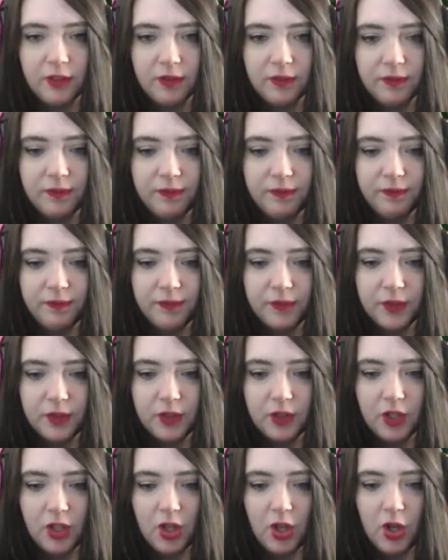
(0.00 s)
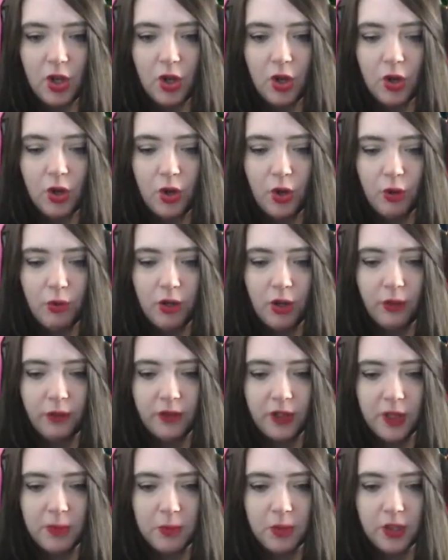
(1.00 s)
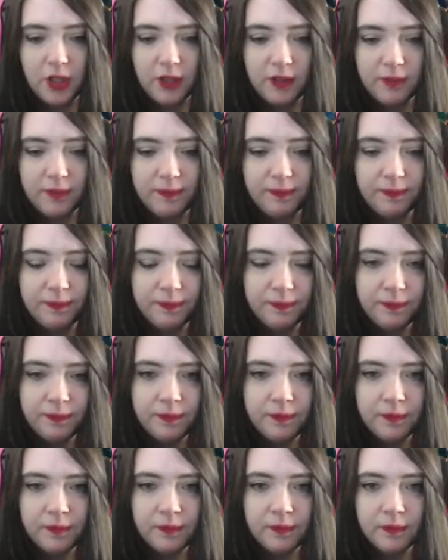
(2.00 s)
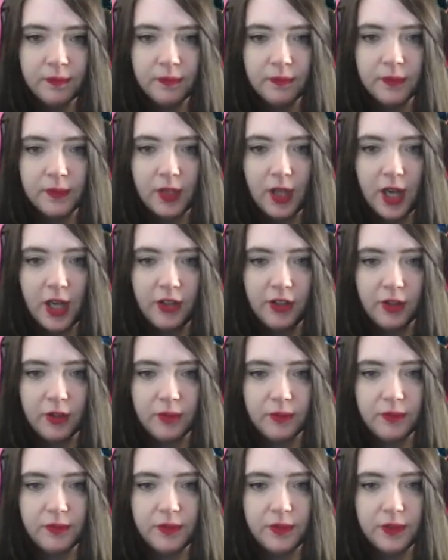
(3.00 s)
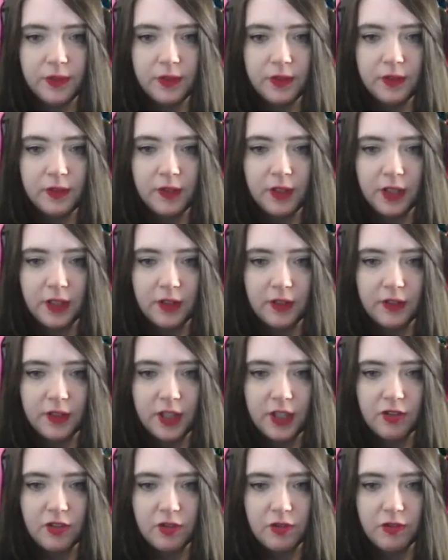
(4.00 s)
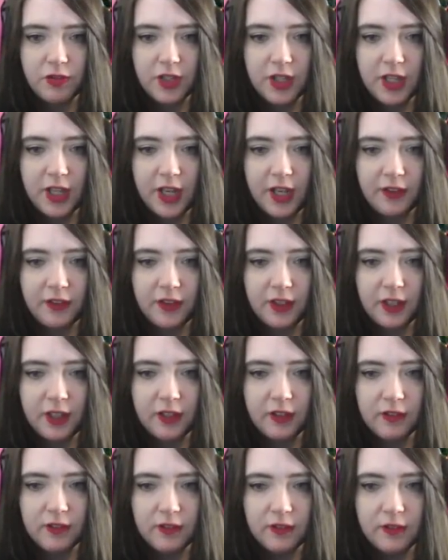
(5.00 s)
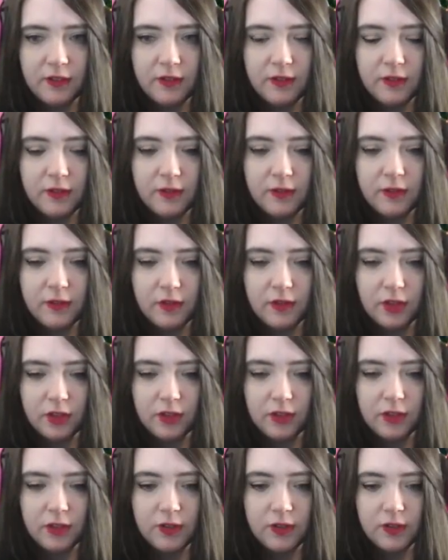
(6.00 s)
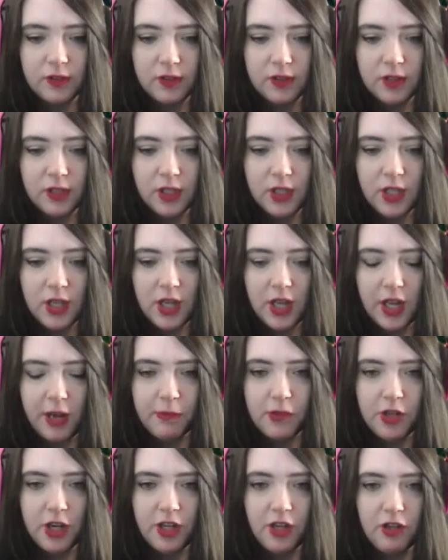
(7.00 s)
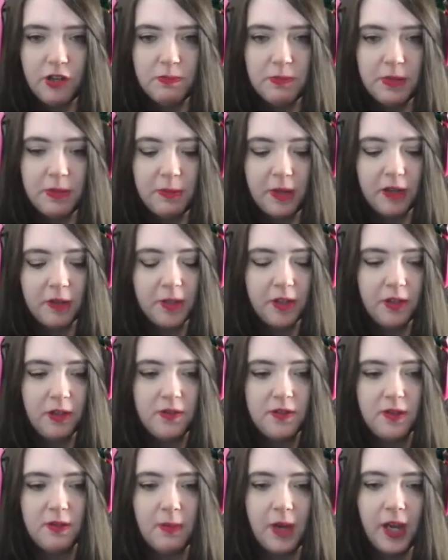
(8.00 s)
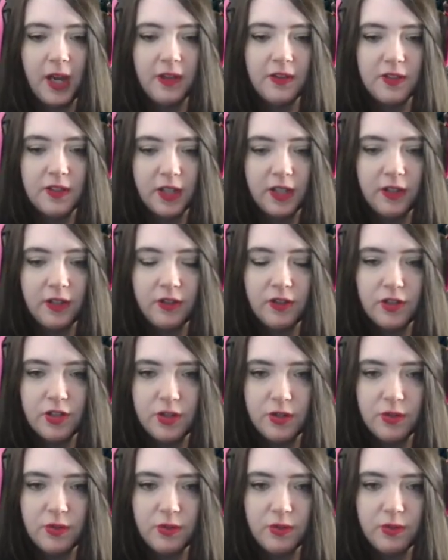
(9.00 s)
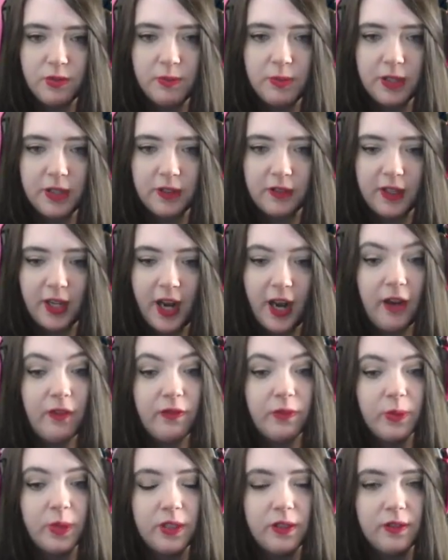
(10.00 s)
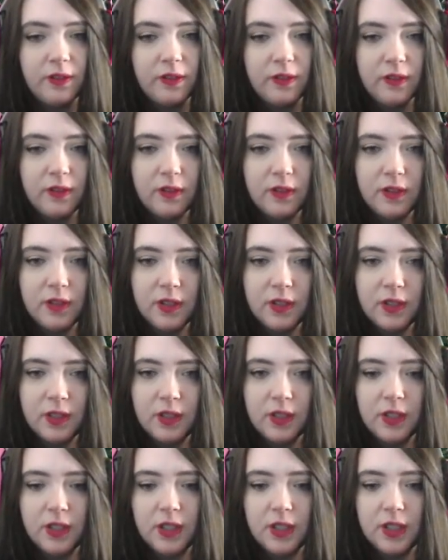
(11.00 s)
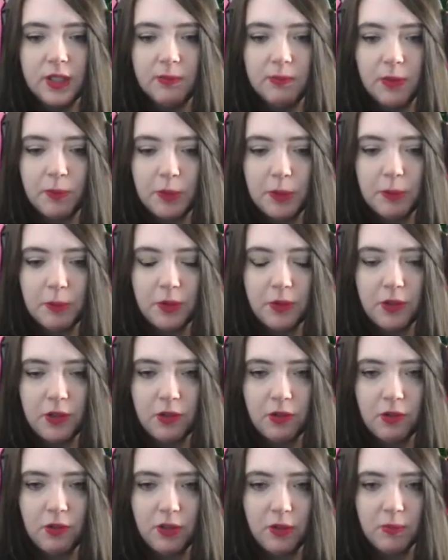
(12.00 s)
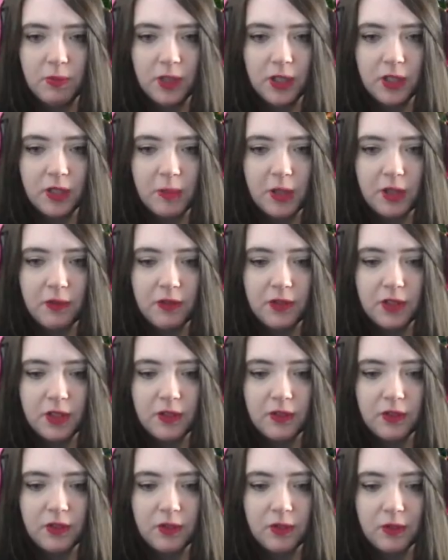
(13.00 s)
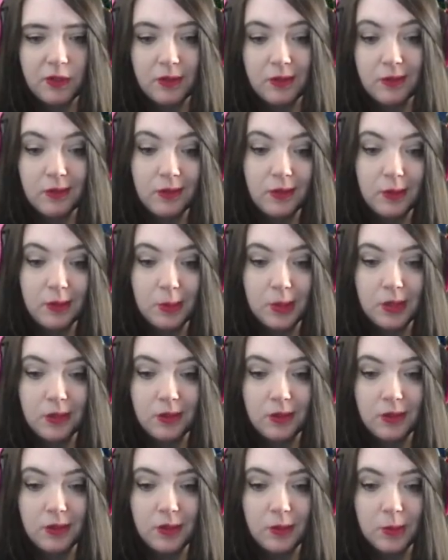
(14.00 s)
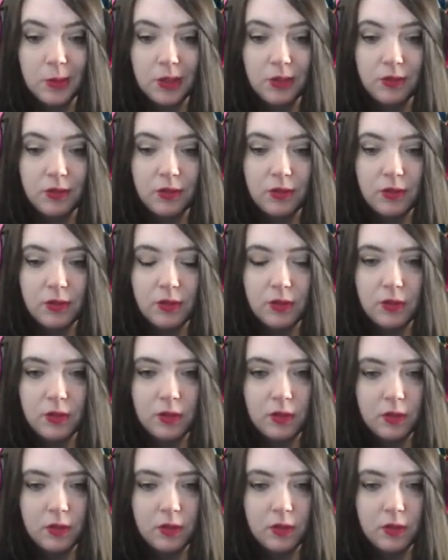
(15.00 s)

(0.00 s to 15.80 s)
don't know. Who knows anymore? I don't. Like, this guy's just recasting. Just... I'm trying to be better about using my stun, too, because I have one. But people always usually break them out of stun, so it doesn't really matter all that much.